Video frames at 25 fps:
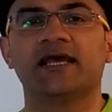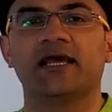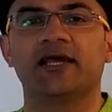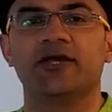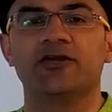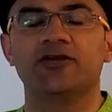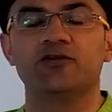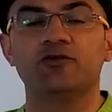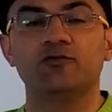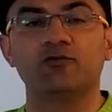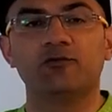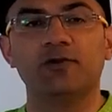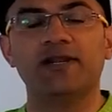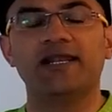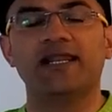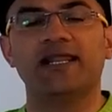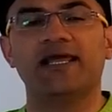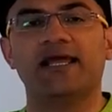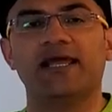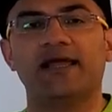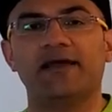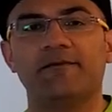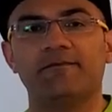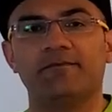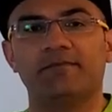you will
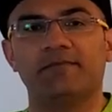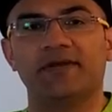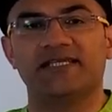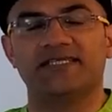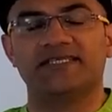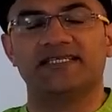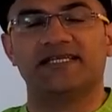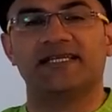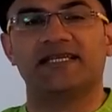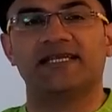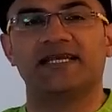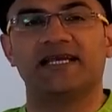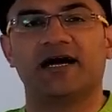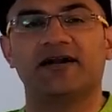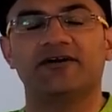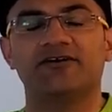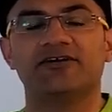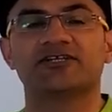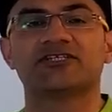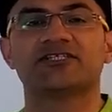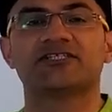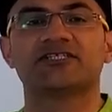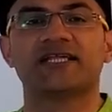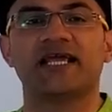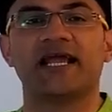basically
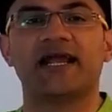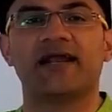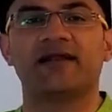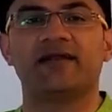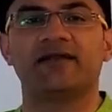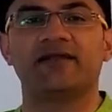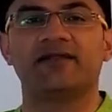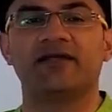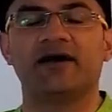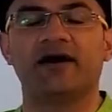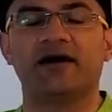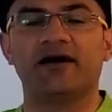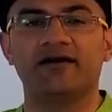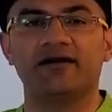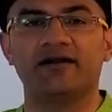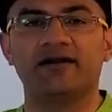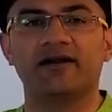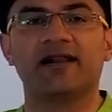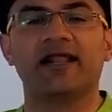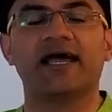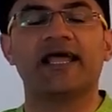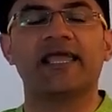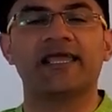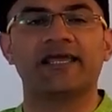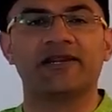understand the
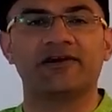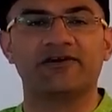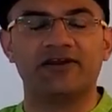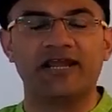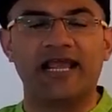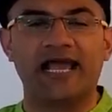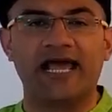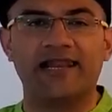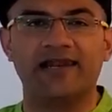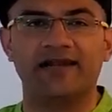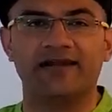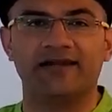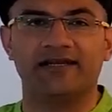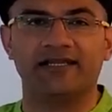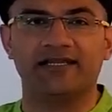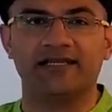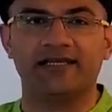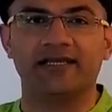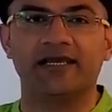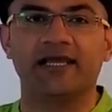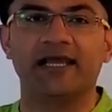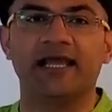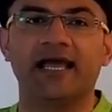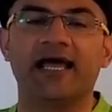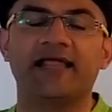underlying reality.